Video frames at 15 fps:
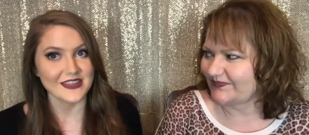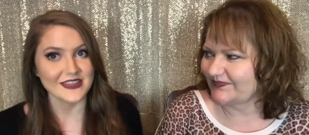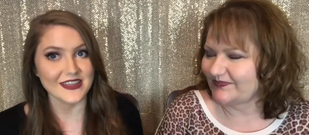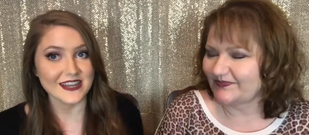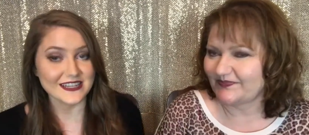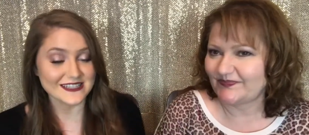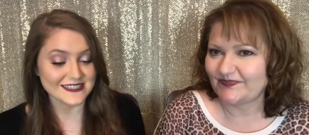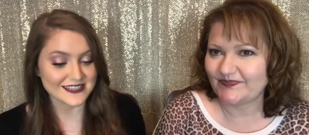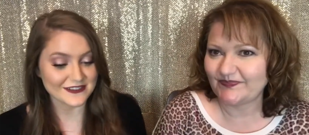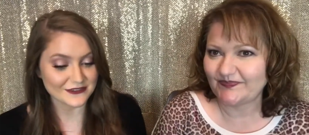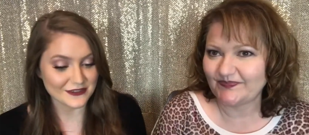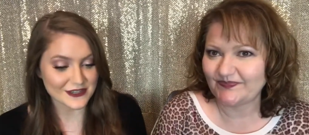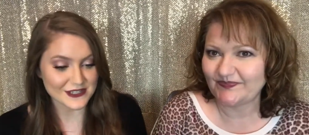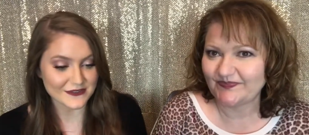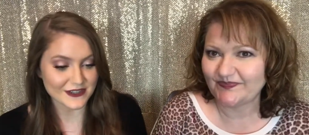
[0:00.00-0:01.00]
Speaker 1: That is it
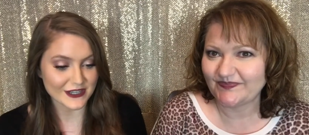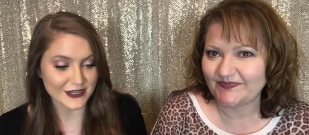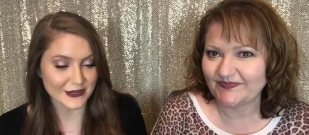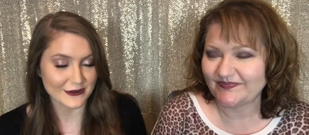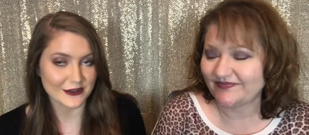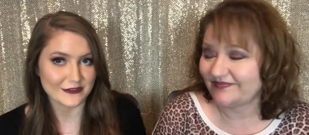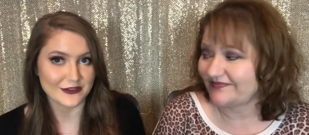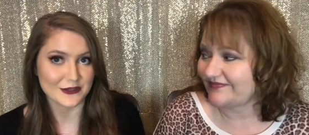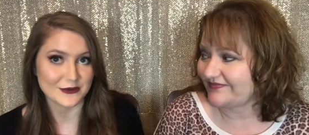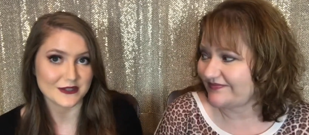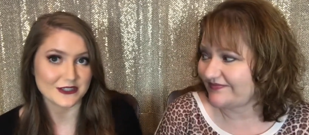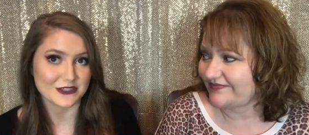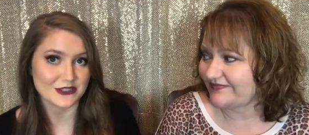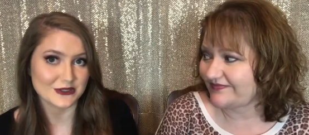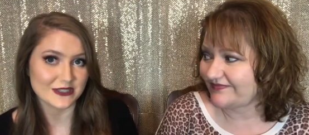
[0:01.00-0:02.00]
for this video. If you
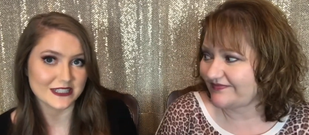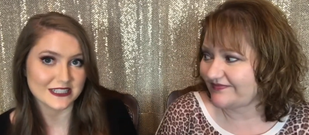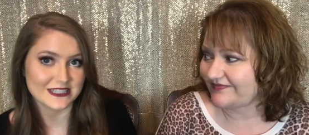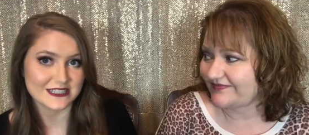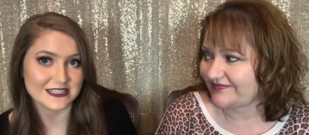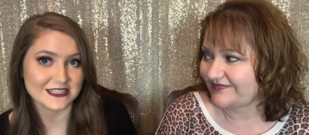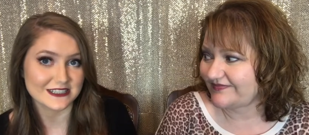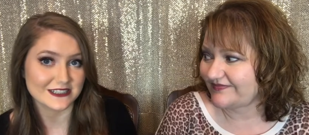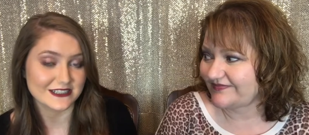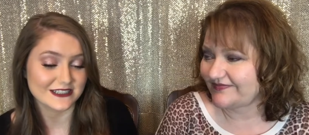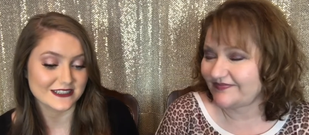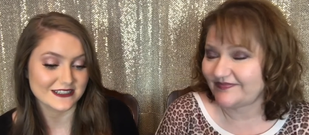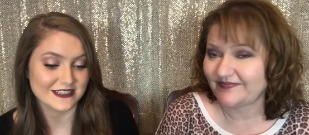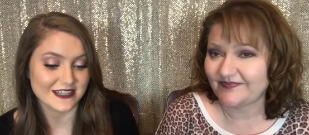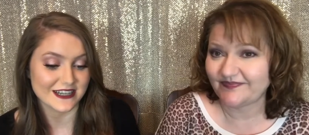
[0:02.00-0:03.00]
enjoyed it,
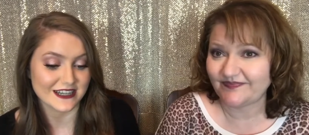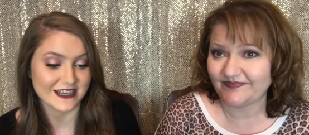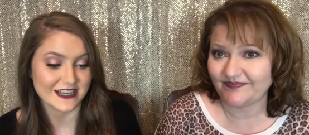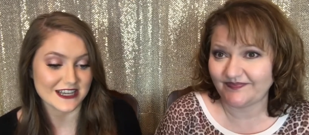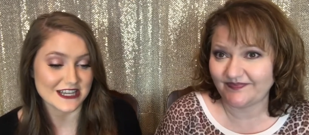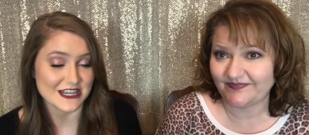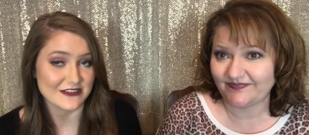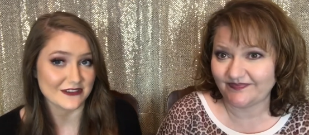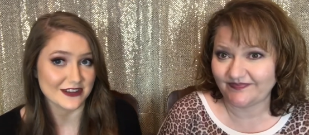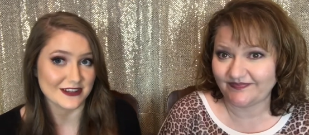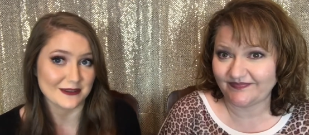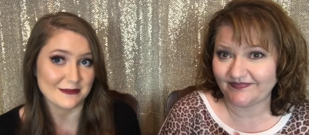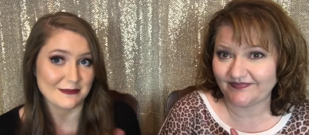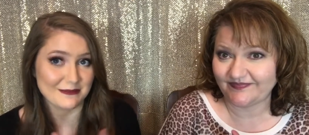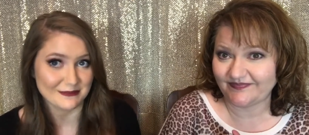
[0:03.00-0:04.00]
then give it
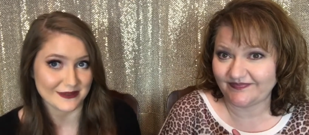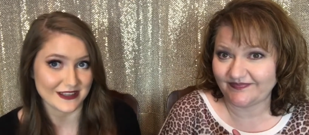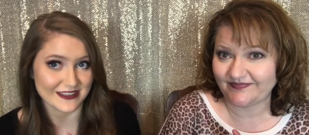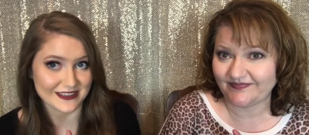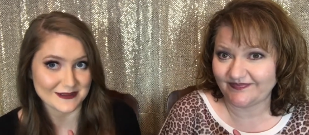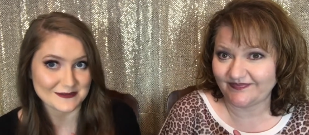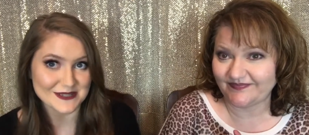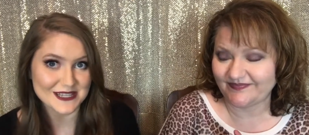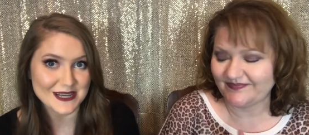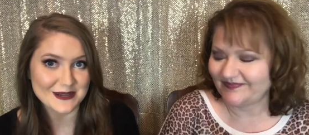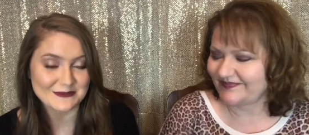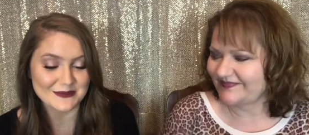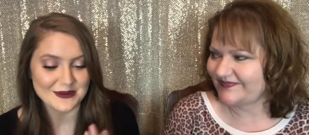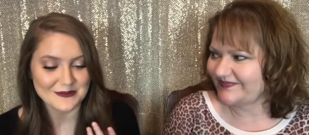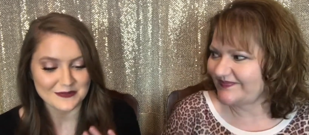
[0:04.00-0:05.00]
a big thumbs
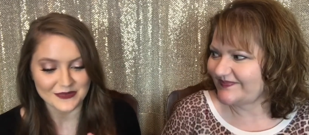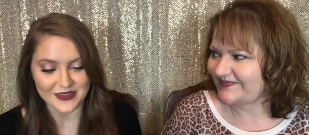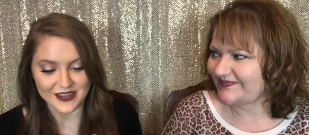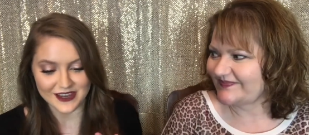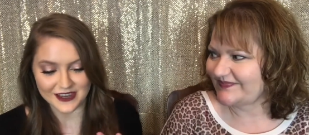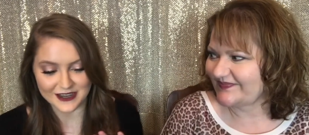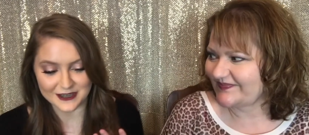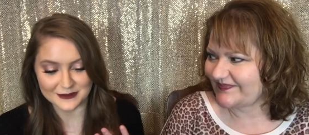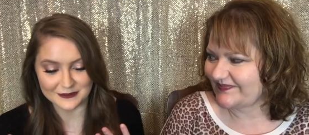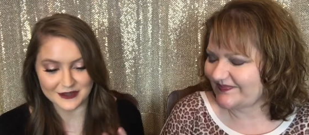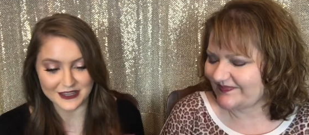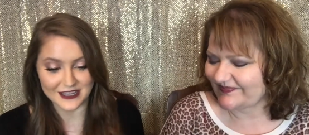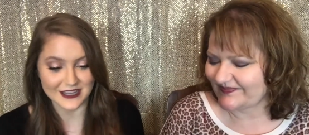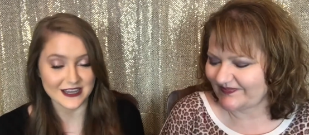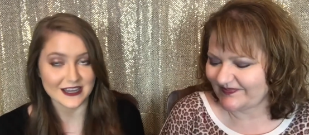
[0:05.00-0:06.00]
up. Um,
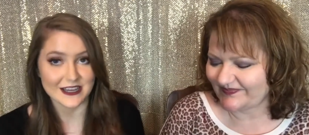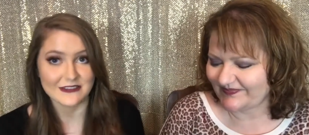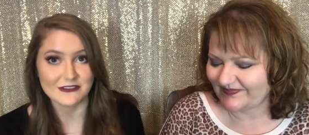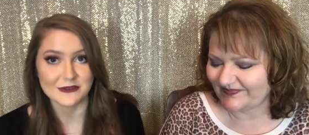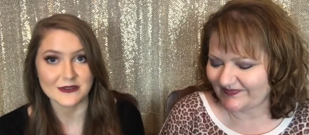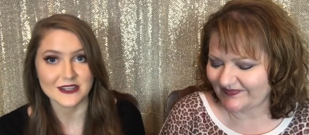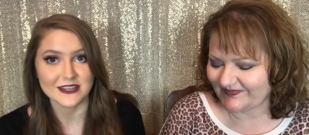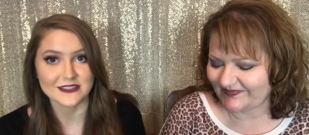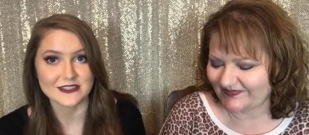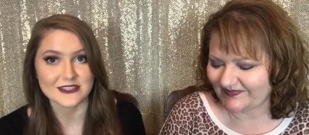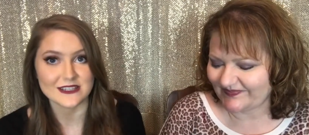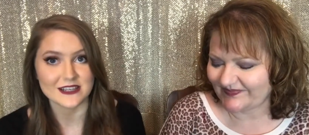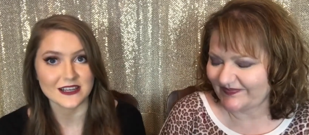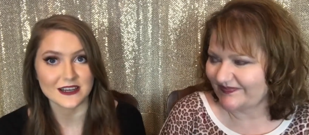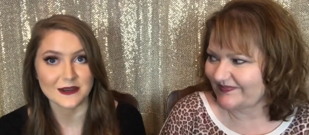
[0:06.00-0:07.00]
if you would like to
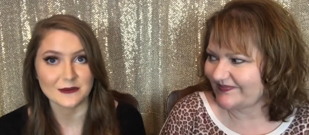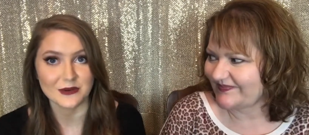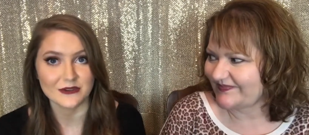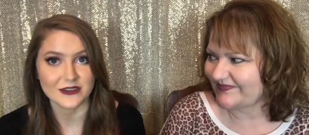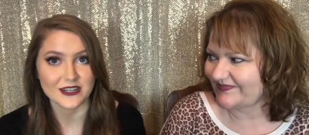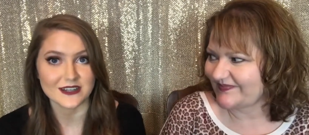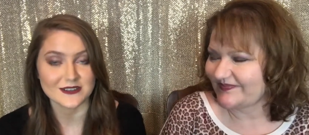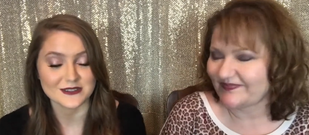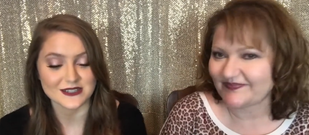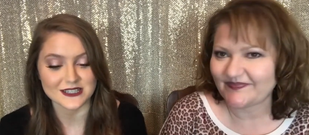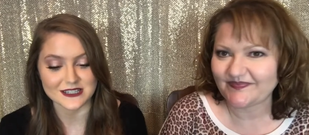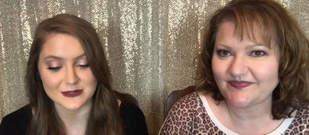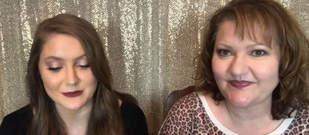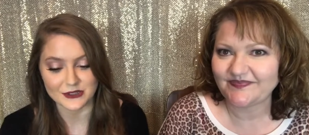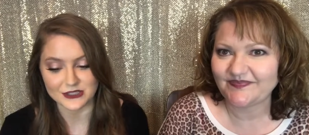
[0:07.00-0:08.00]
see more videos
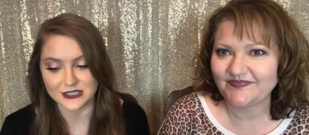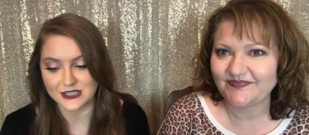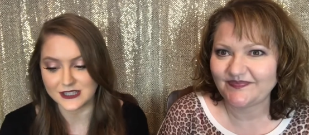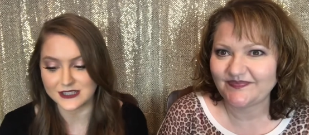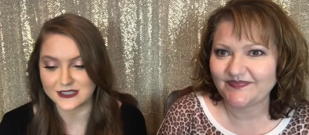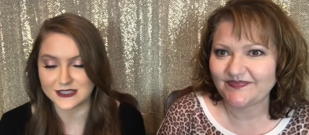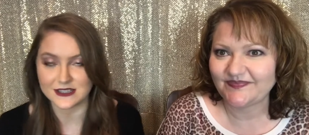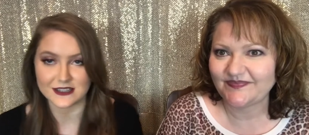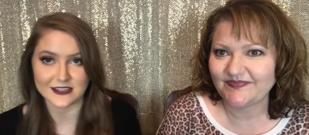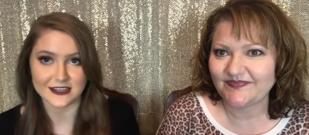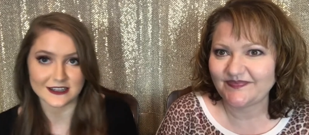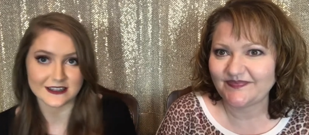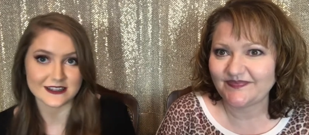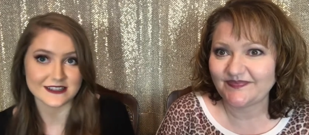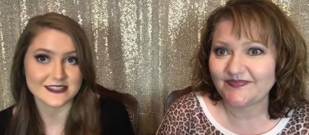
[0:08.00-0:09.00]
similar to this,
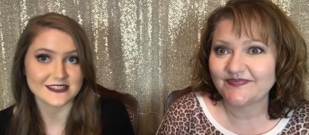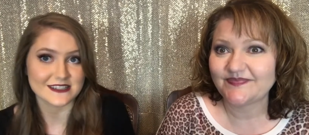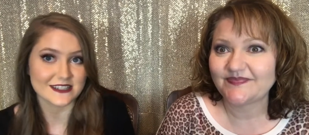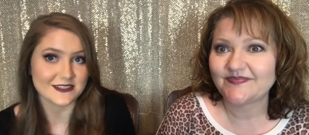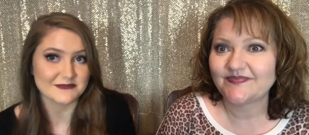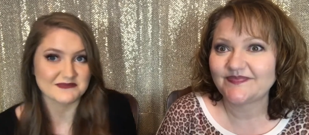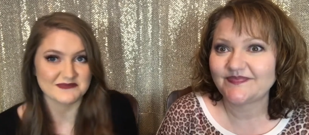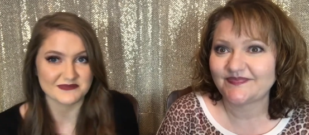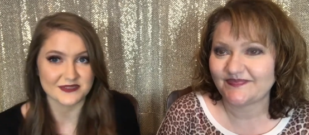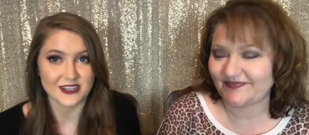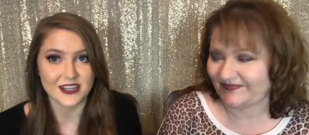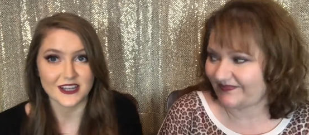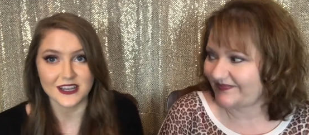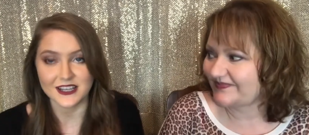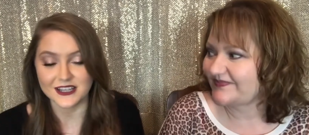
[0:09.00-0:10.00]
like this,
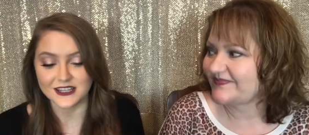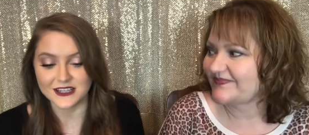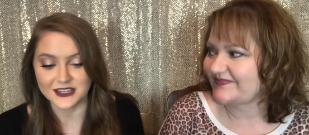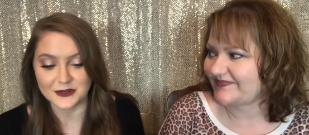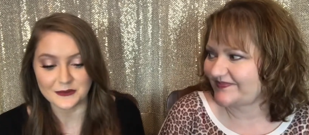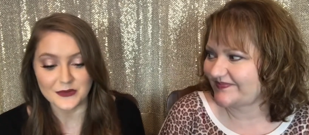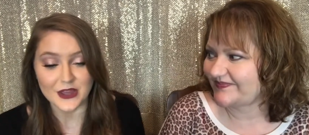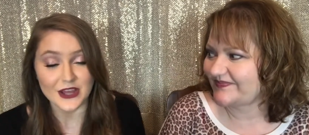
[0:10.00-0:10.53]
you know,